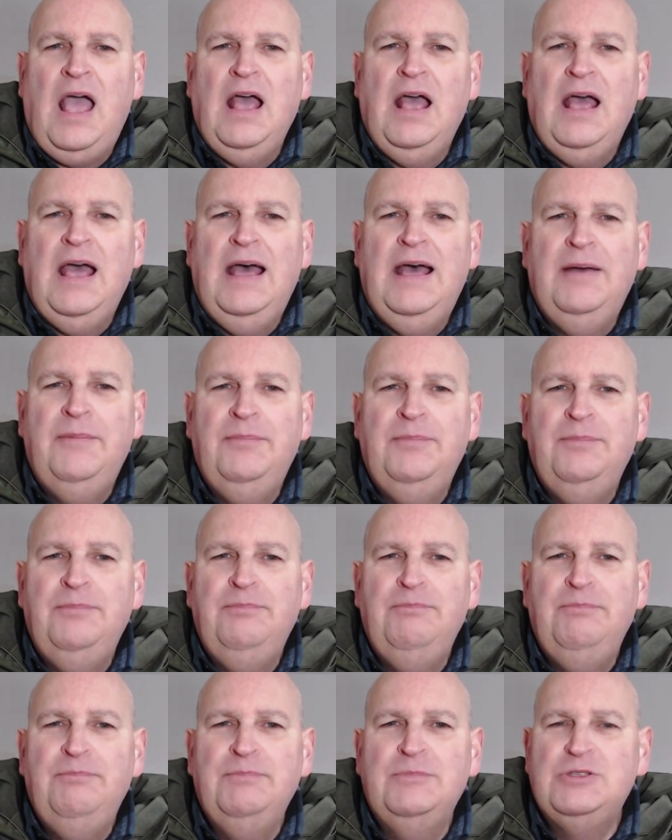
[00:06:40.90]

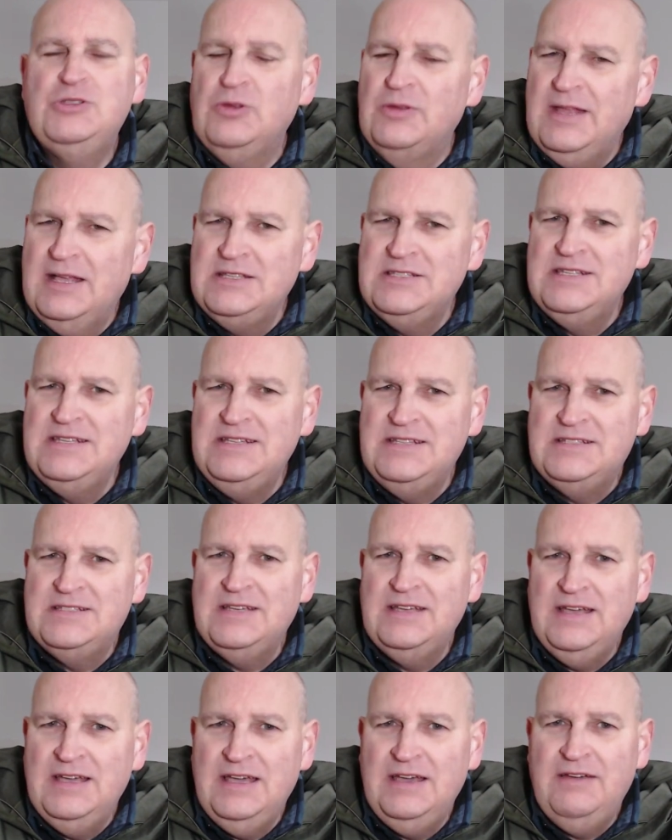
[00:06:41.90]
So that's
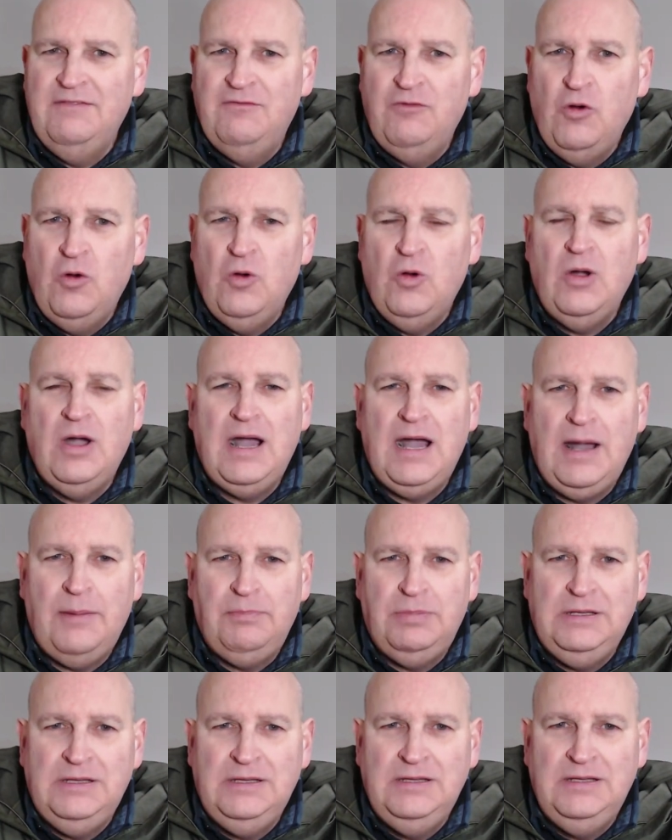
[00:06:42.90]
it for
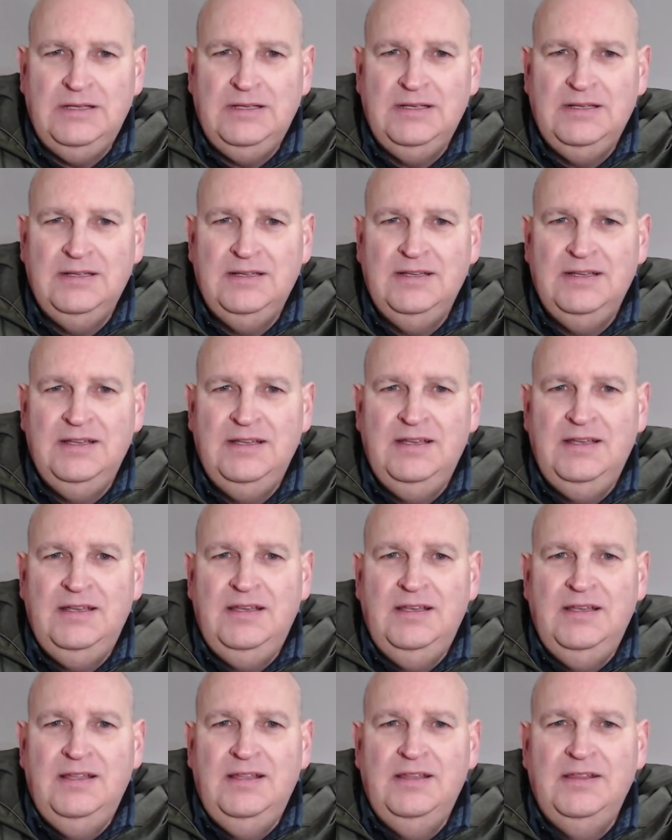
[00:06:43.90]
Apple.
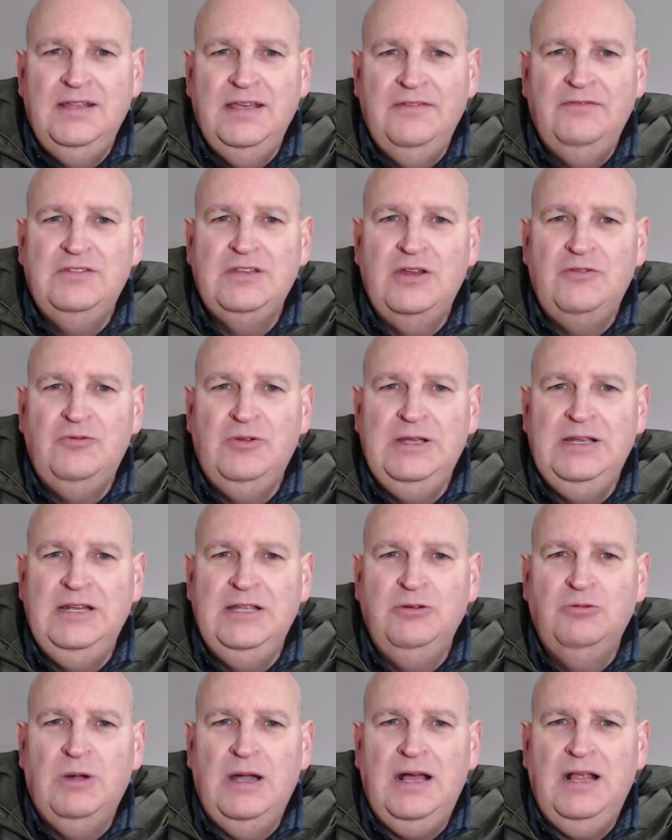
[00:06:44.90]
They've done
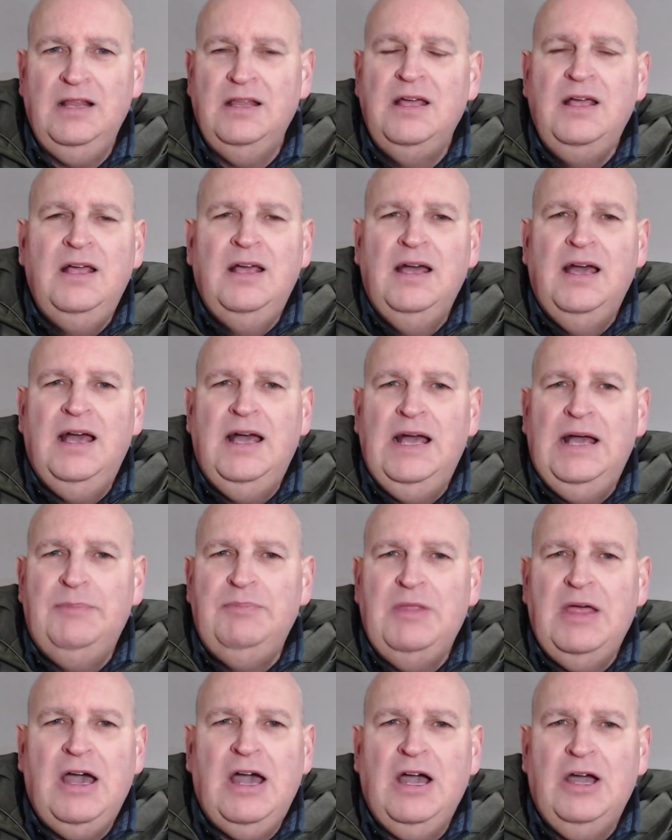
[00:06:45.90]
really well.
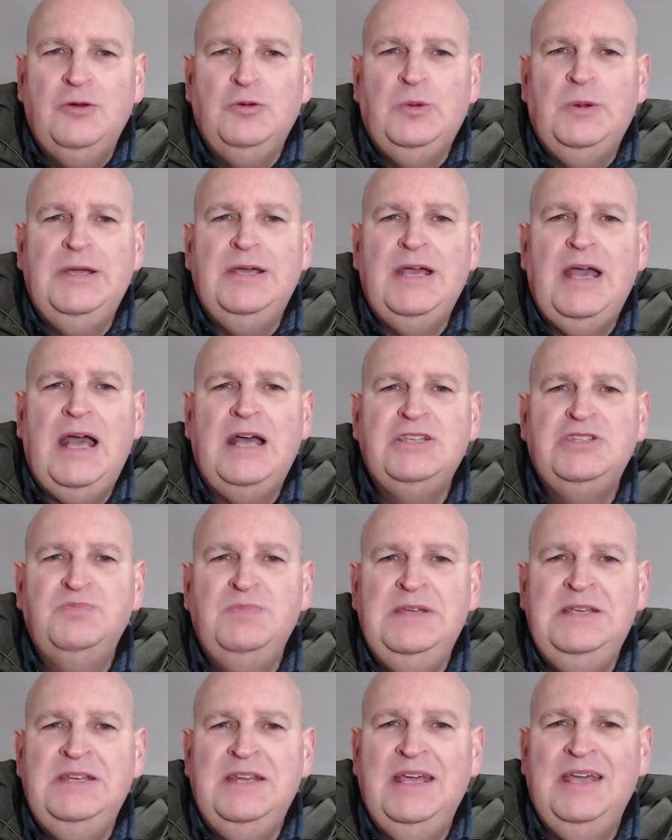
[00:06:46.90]
The hardware has
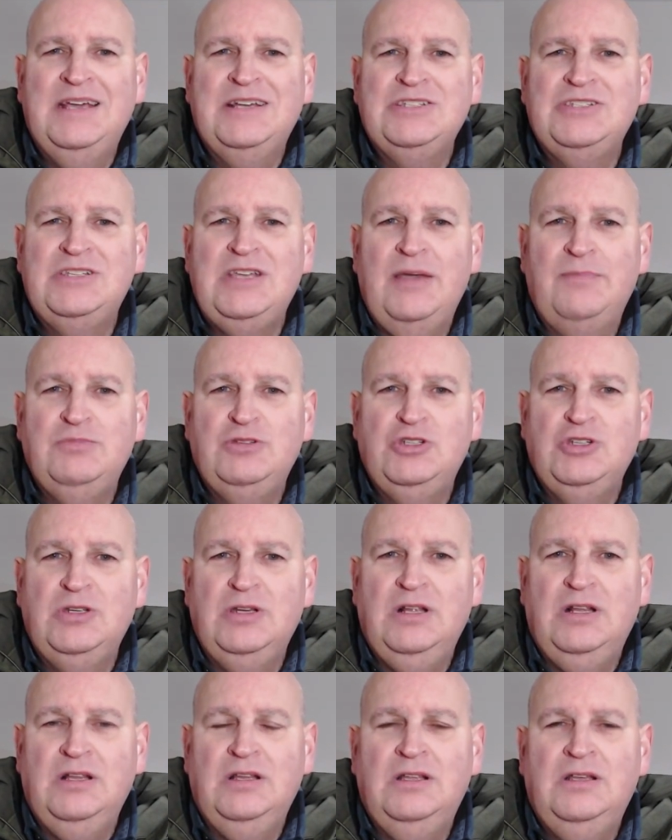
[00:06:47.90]
been
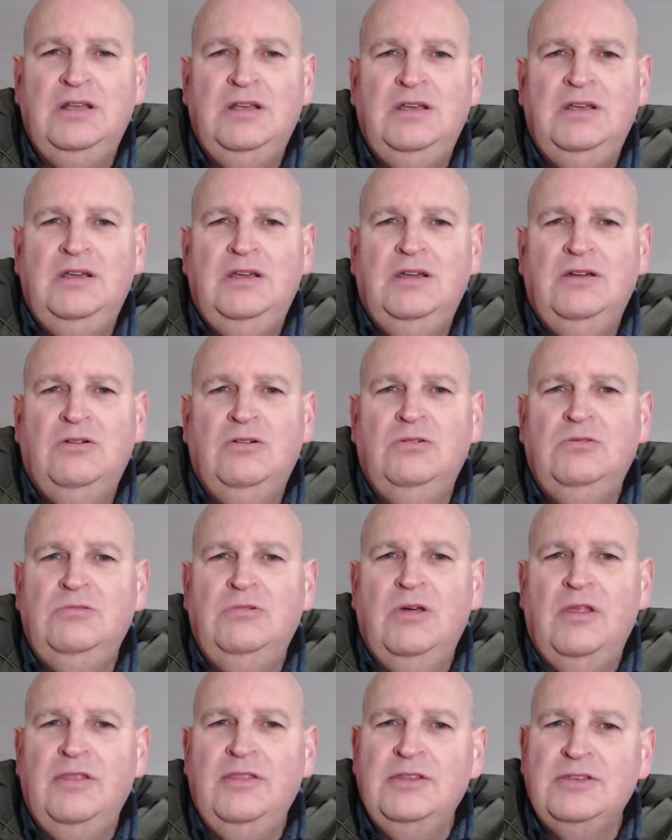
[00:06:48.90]
exceptional.
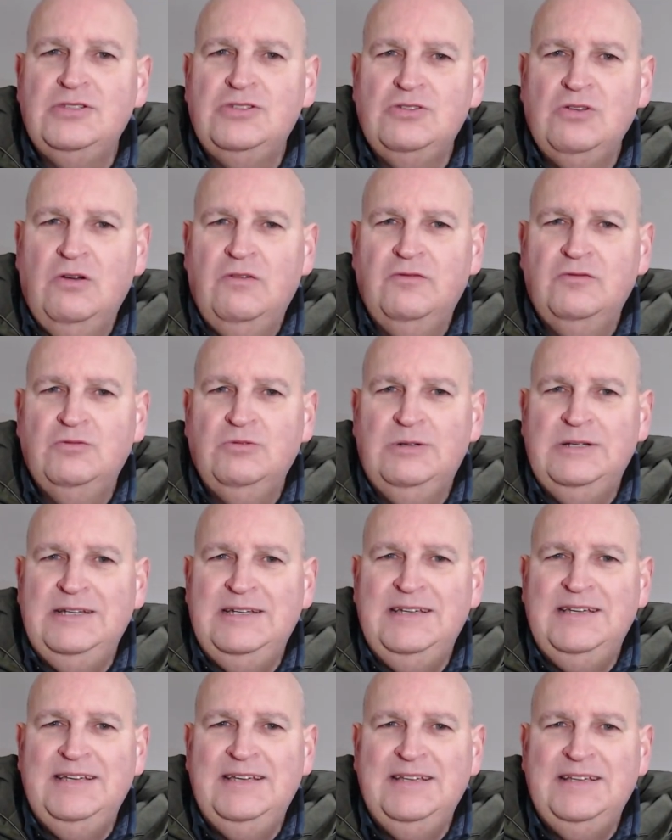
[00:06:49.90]
Oh, the
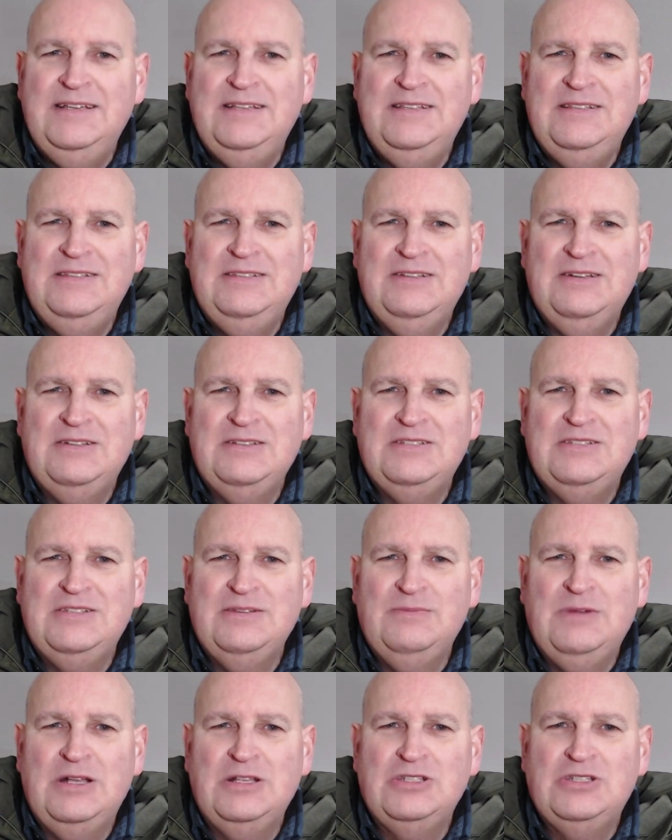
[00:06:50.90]
software, not so
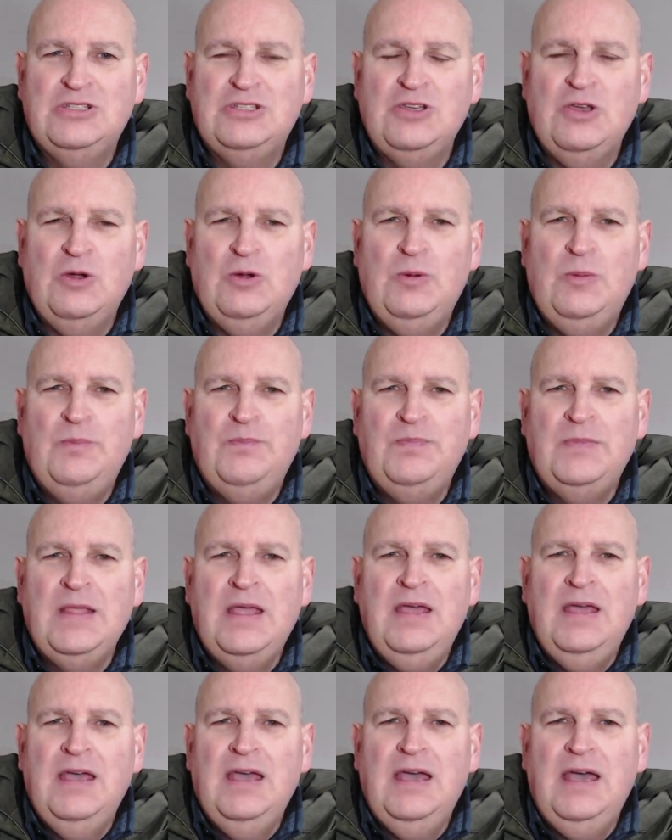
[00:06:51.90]
much so.
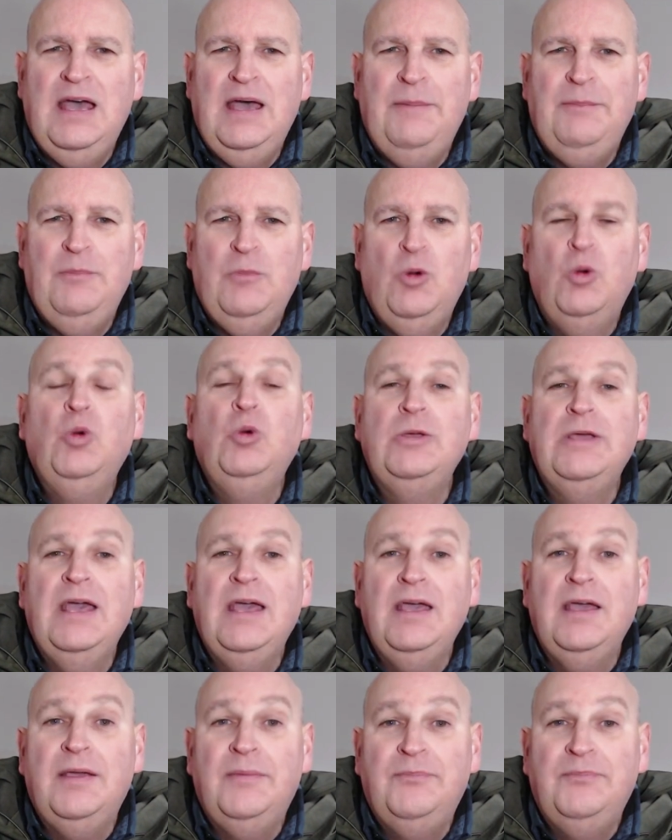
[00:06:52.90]
Oh, yeah.